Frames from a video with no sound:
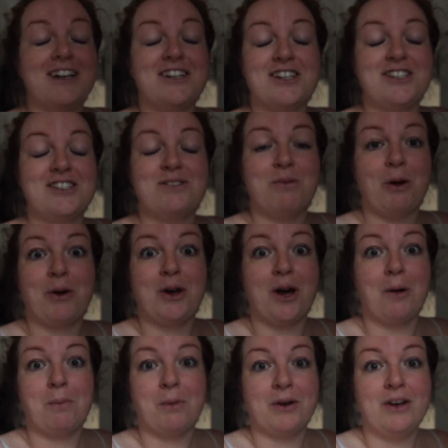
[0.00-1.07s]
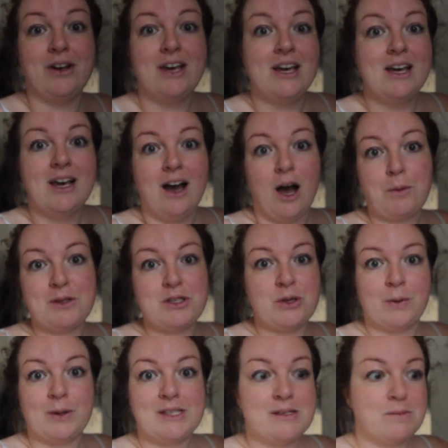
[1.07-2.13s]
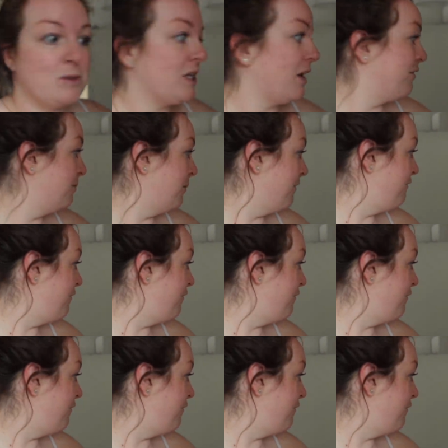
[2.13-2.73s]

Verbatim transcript: I just woke up and I've been doing some stuff on my